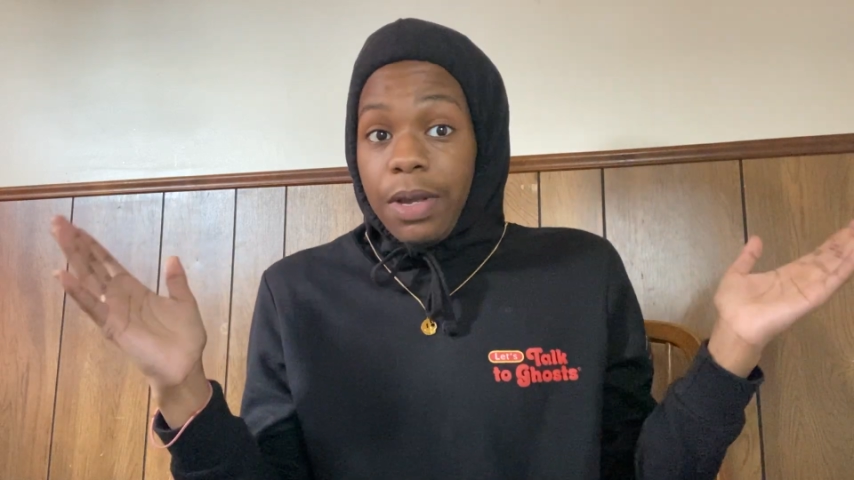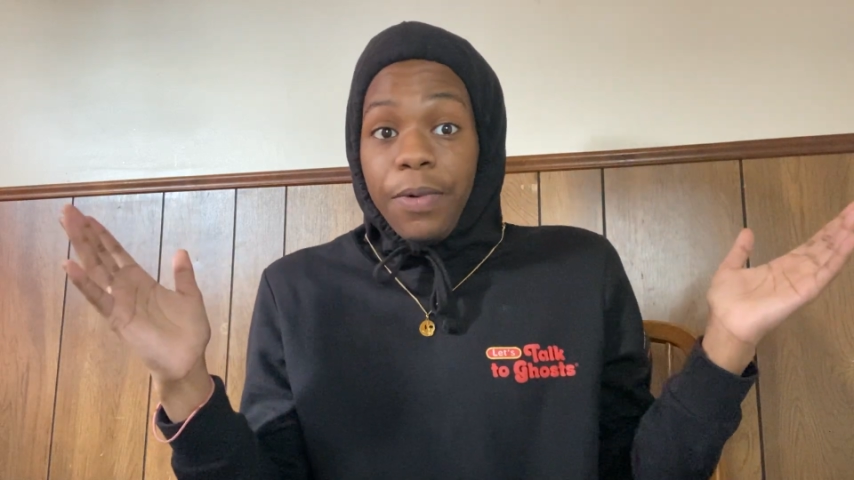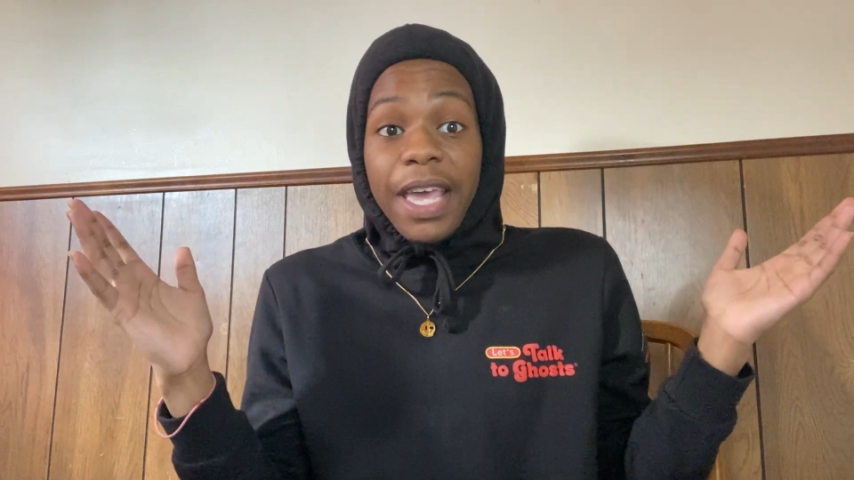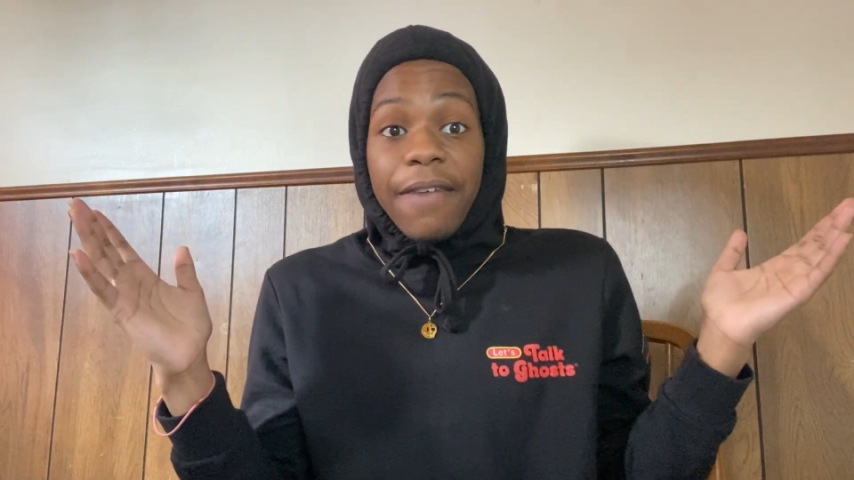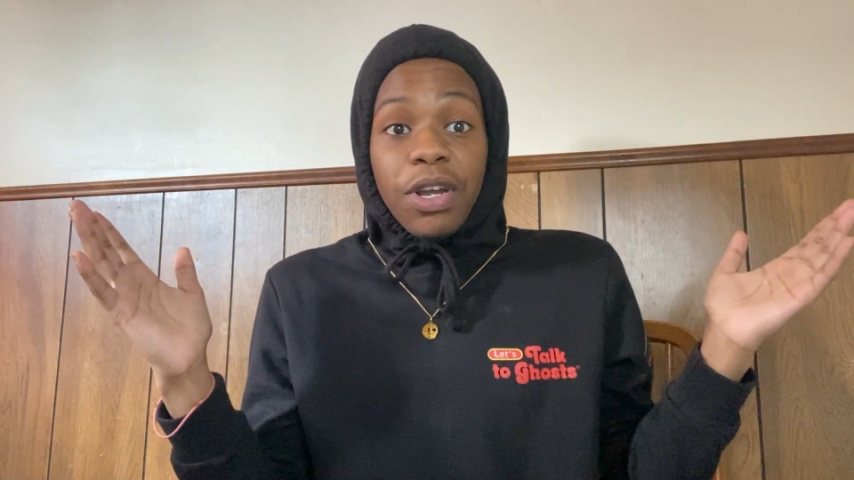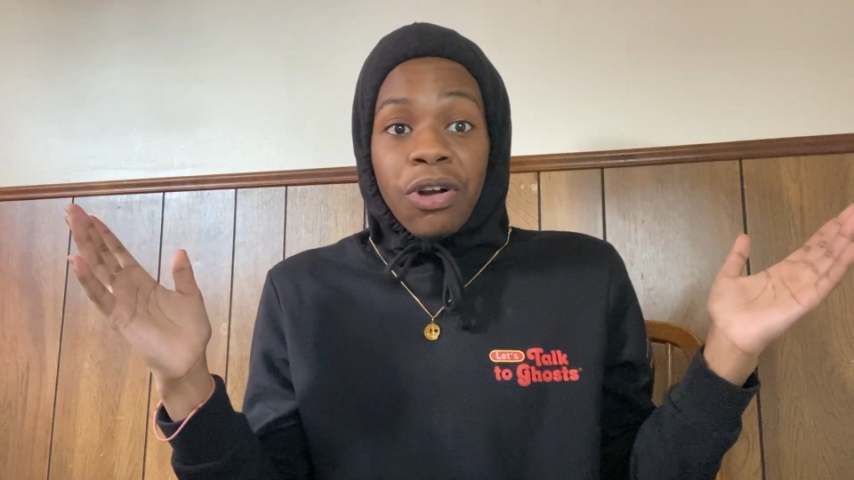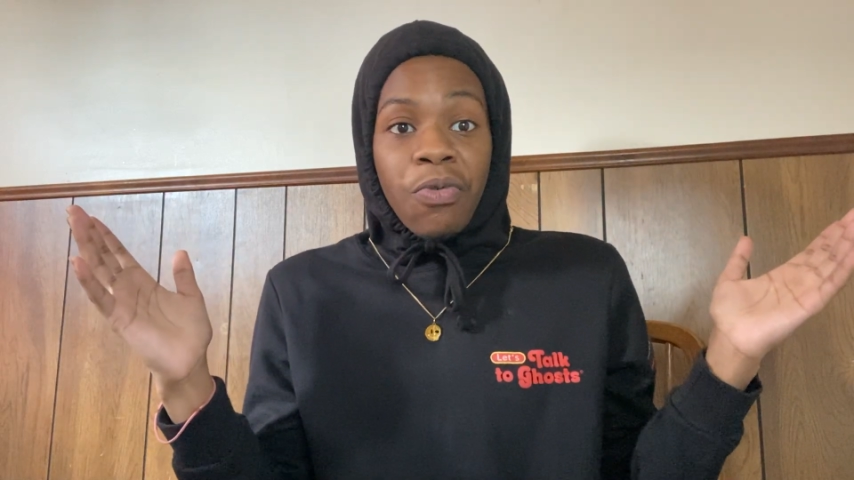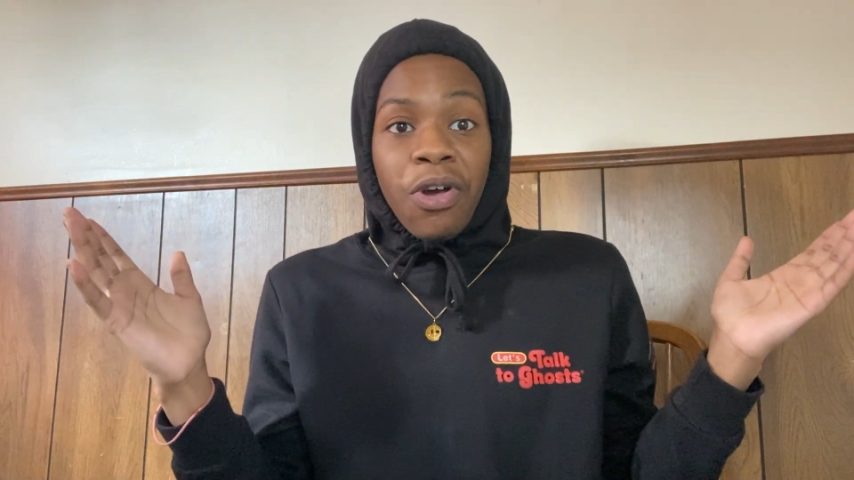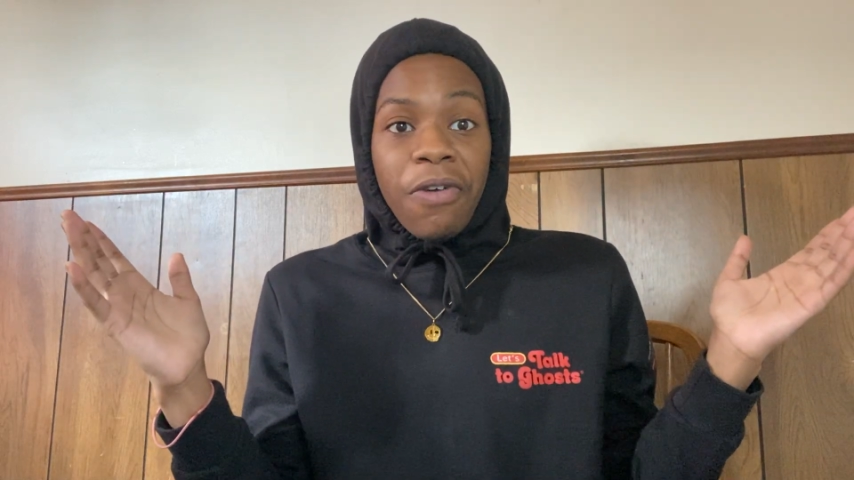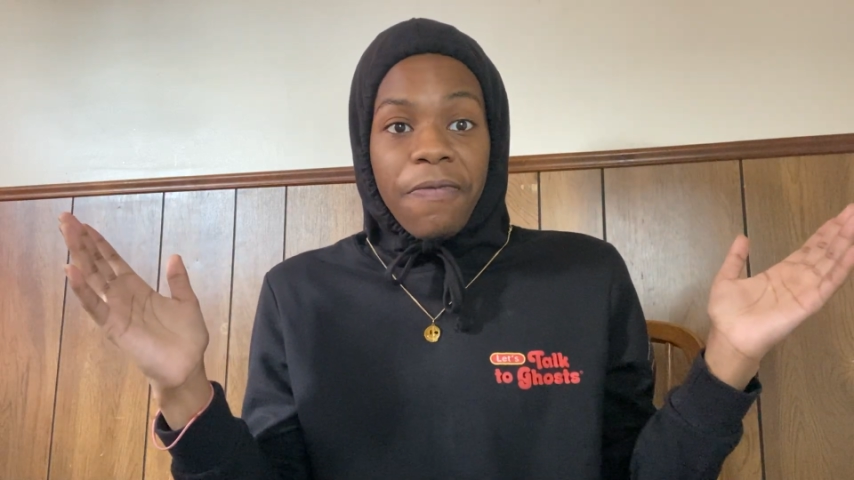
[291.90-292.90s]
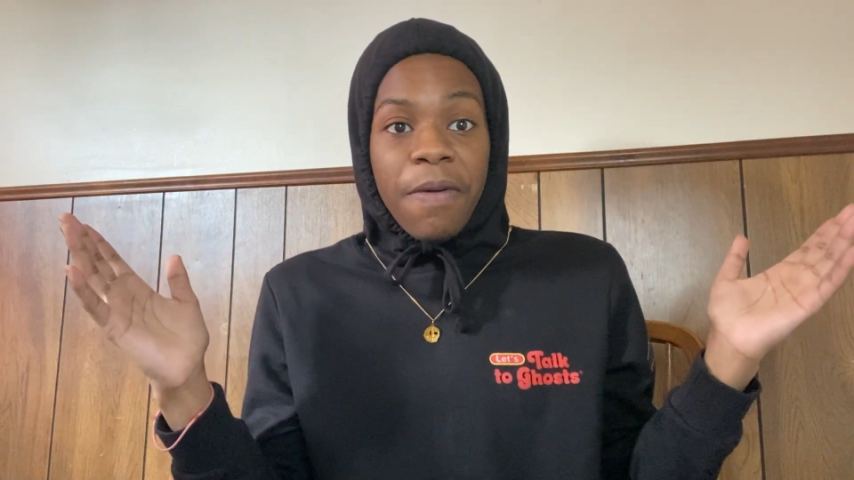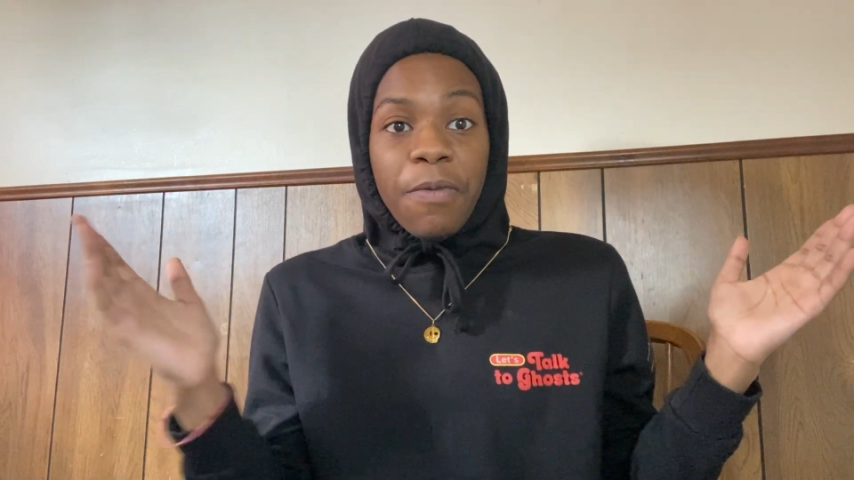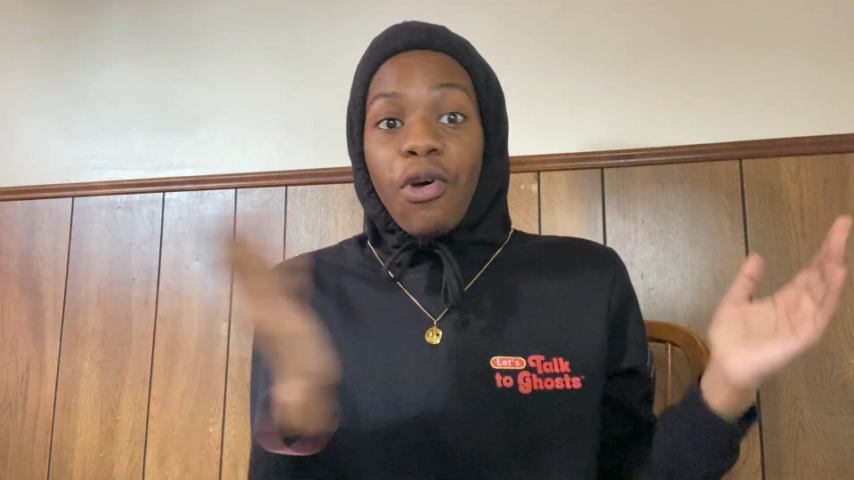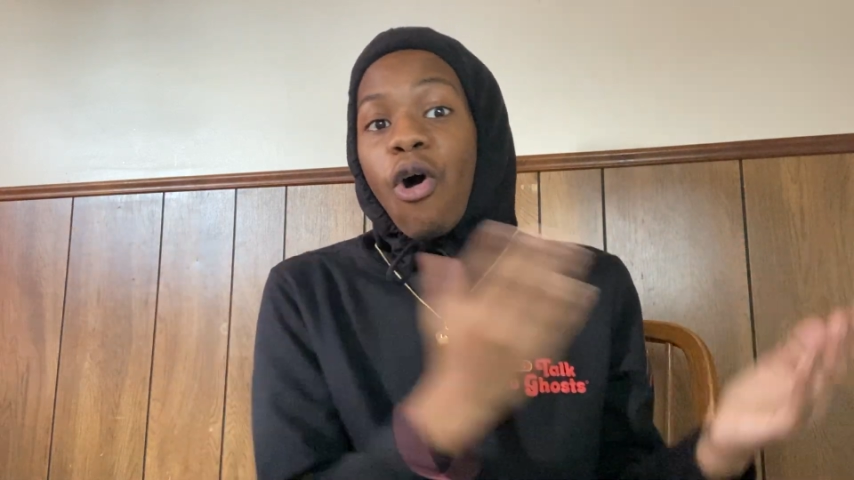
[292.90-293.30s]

The